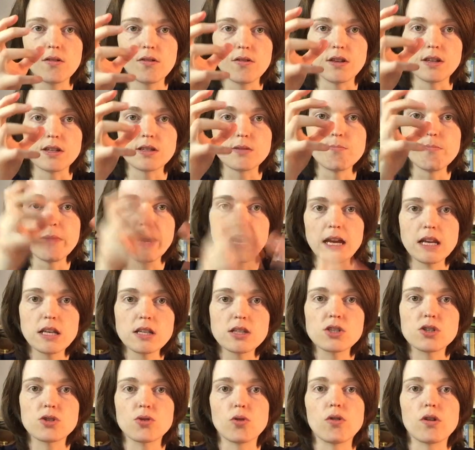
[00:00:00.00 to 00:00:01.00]
this
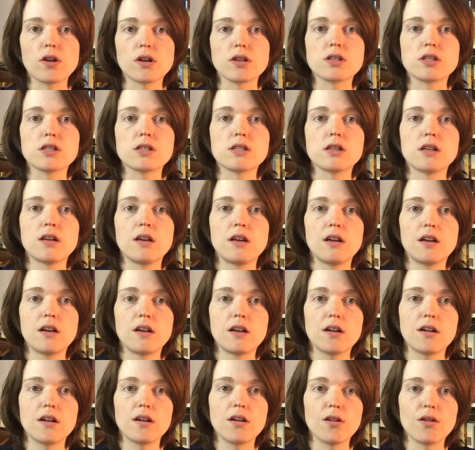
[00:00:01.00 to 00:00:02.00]
main source
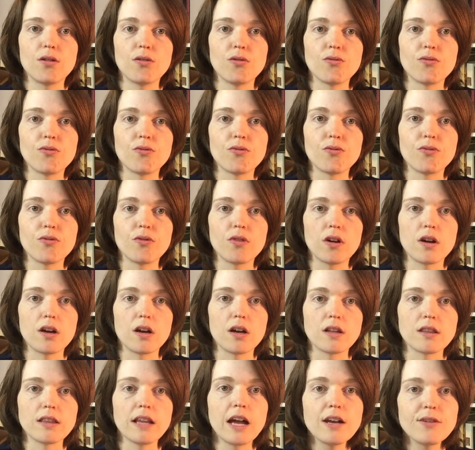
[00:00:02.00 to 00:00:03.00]
of
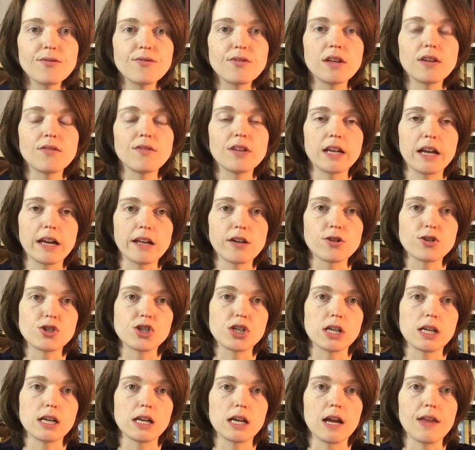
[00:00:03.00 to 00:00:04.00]
life-giving
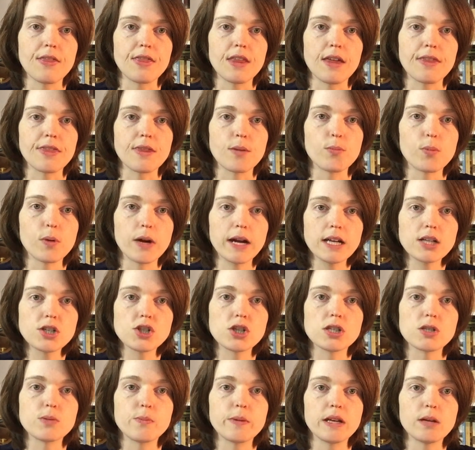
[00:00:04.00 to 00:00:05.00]
energy, and that the
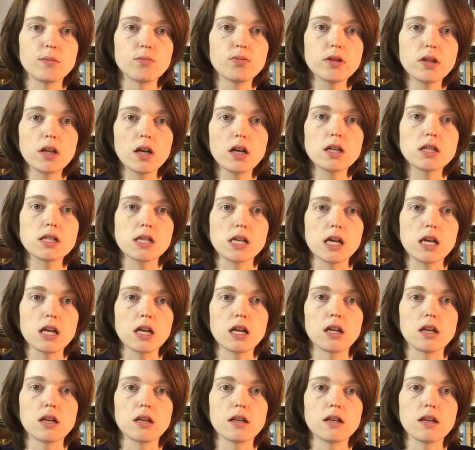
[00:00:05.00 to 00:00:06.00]
branches being plugged
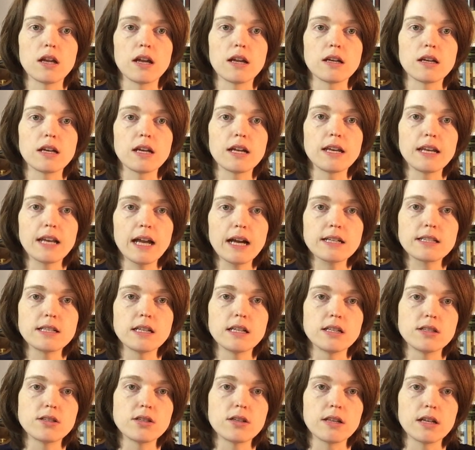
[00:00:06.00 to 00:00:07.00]
in and
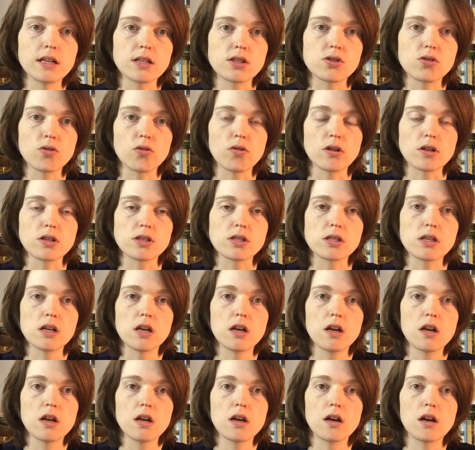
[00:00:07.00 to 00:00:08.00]
connected to that
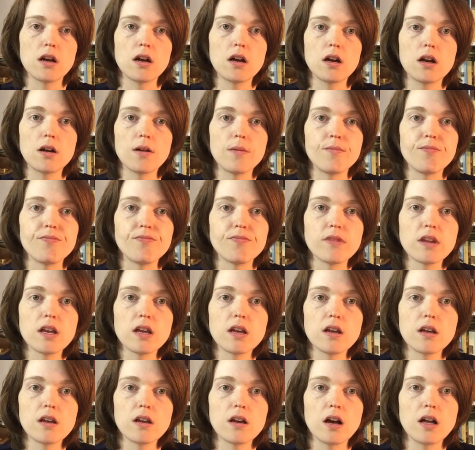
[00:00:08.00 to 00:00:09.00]
source
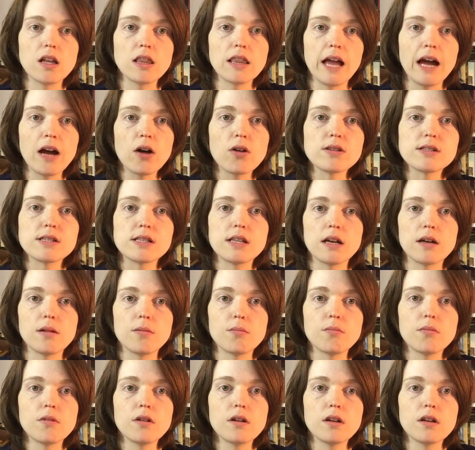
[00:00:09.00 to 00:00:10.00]
allows
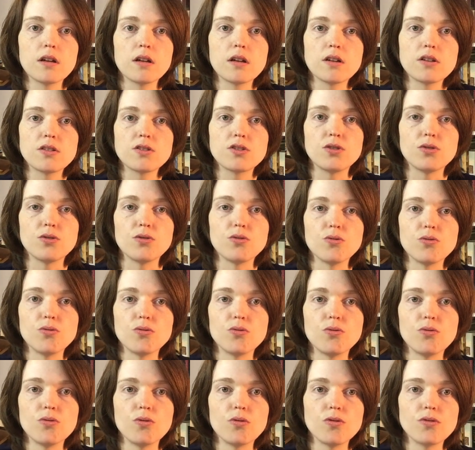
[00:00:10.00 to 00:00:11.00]
them
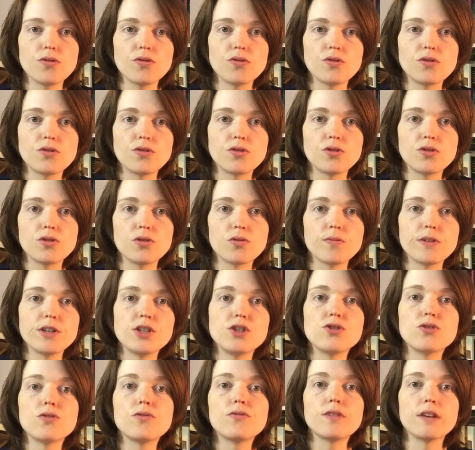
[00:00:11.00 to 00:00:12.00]
to
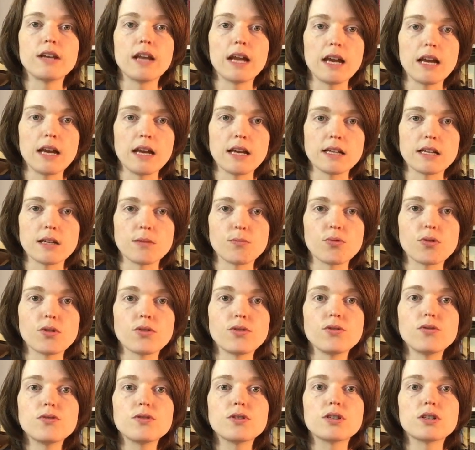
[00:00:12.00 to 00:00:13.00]
rejuvenate and
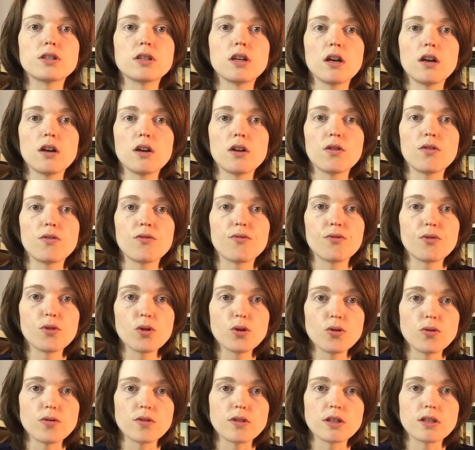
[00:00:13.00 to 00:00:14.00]
produce
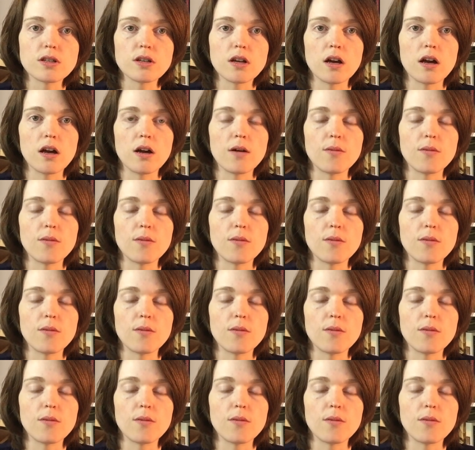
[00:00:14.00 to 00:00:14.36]
fruit